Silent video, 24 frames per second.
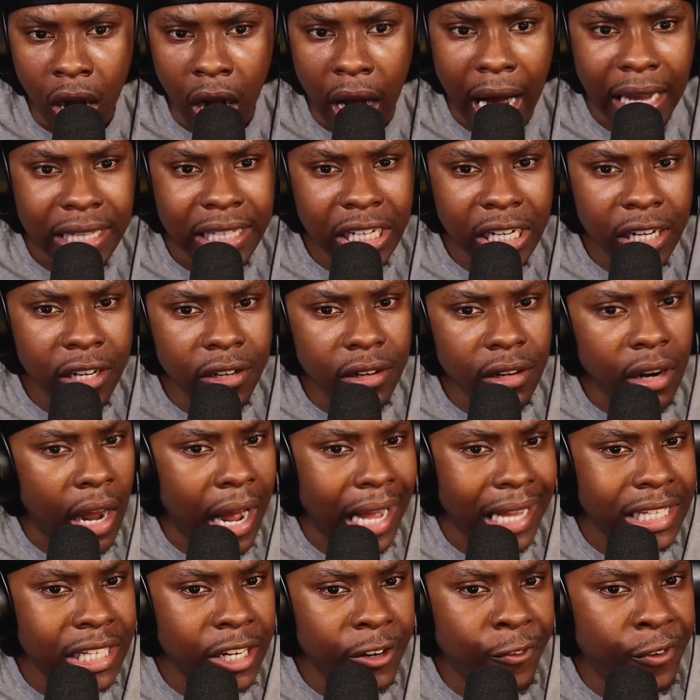I didn't
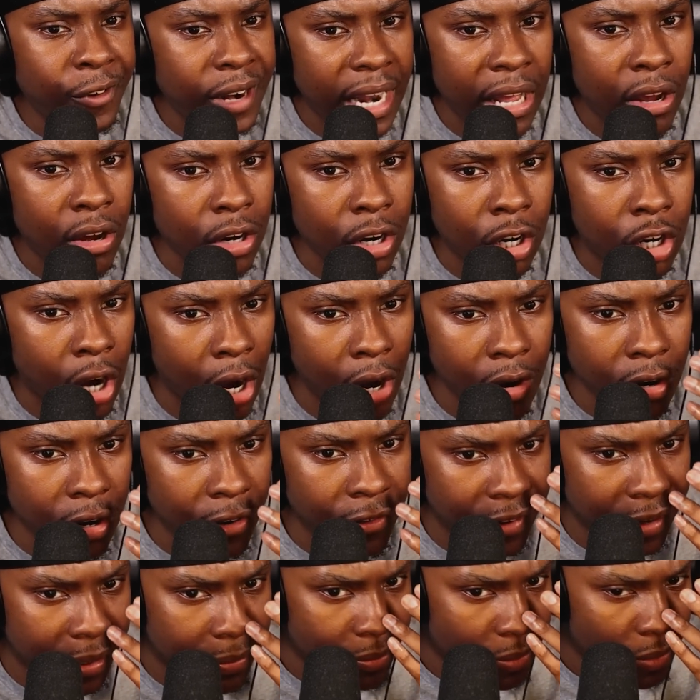think they got the clone of
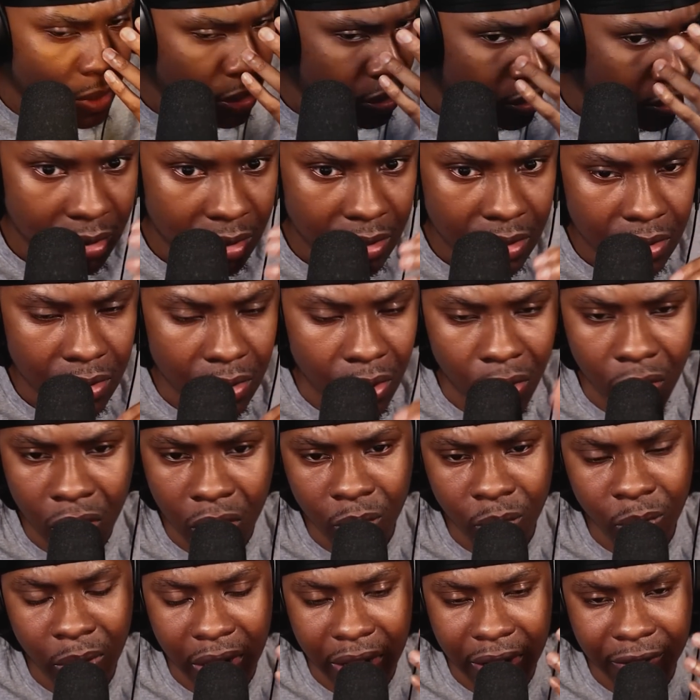him. Oh,
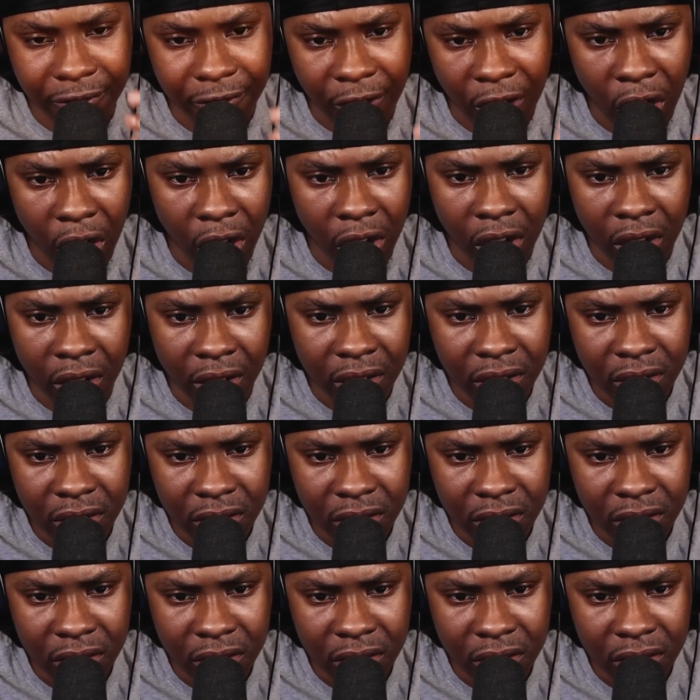what if her?